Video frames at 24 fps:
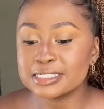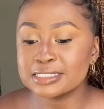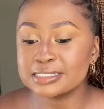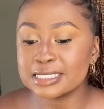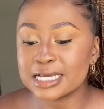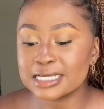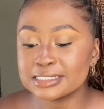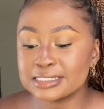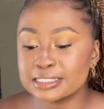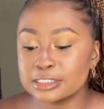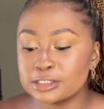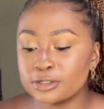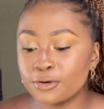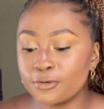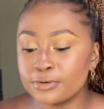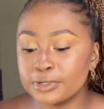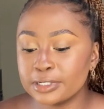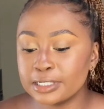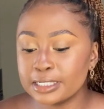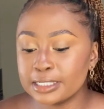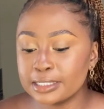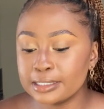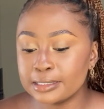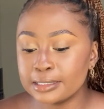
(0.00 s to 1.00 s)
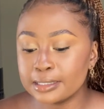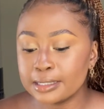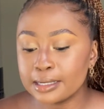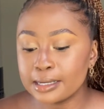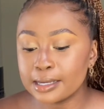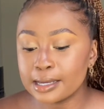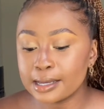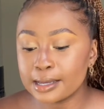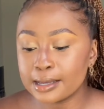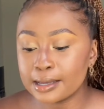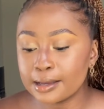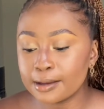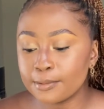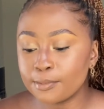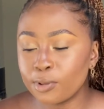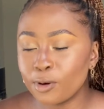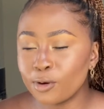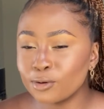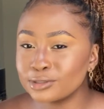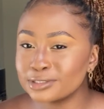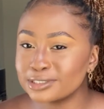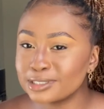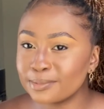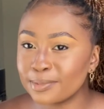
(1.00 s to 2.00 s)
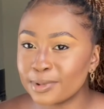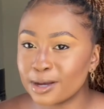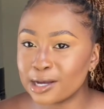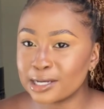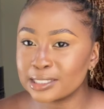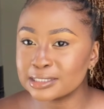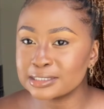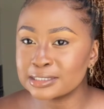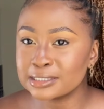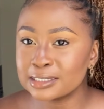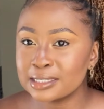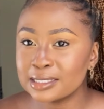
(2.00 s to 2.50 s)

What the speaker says: doesn't only post about